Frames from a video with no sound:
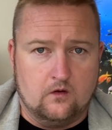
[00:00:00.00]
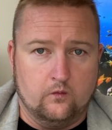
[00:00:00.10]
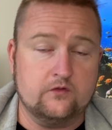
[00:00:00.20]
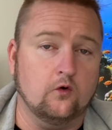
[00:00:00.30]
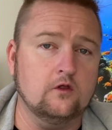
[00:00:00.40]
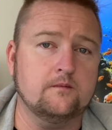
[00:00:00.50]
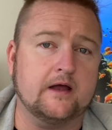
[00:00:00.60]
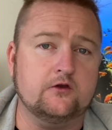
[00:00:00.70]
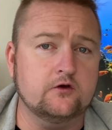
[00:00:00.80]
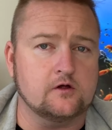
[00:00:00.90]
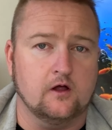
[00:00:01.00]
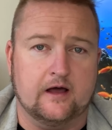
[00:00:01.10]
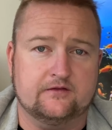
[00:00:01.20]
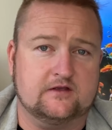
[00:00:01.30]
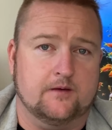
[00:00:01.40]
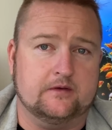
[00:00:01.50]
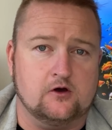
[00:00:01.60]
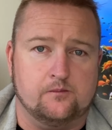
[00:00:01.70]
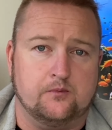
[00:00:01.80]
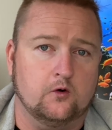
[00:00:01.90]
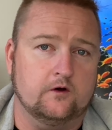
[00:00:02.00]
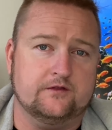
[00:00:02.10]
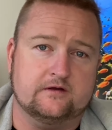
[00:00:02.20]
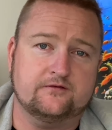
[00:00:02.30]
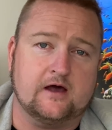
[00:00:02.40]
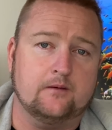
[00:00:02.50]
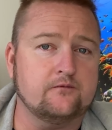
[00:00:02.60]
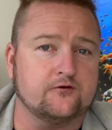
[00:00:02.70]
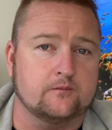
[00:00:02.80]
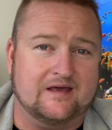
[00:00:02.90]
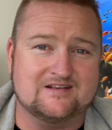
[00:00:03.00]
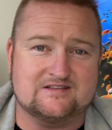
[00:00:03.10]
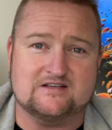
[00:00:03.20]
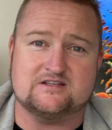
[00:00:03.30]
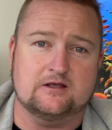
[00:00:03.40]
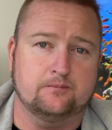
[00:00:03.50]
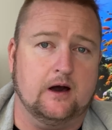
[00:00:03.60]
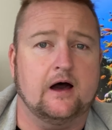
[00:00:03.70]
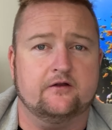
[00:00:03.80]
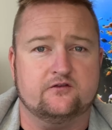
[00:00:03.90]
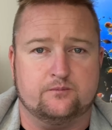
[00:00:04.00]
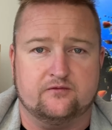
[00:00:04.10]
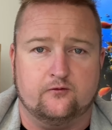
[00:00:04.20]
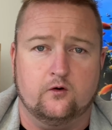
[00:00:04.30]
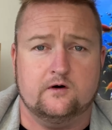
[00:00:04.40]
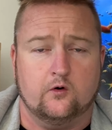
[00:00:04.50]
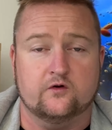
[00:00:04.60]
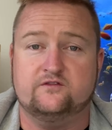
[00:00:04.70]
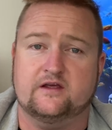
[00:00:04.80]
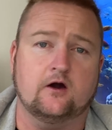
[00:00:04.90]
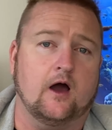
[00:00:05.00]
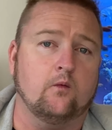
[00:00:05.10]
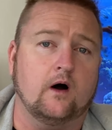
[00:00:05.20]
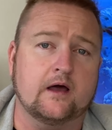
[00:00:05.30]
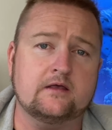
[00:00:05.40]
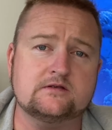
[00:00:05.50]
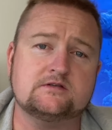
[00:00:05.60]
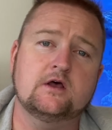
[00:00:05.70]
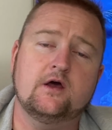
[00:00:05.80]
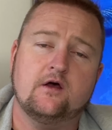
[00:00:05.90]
With all of my new clients coming on board that have come from existing partners before or DIYers,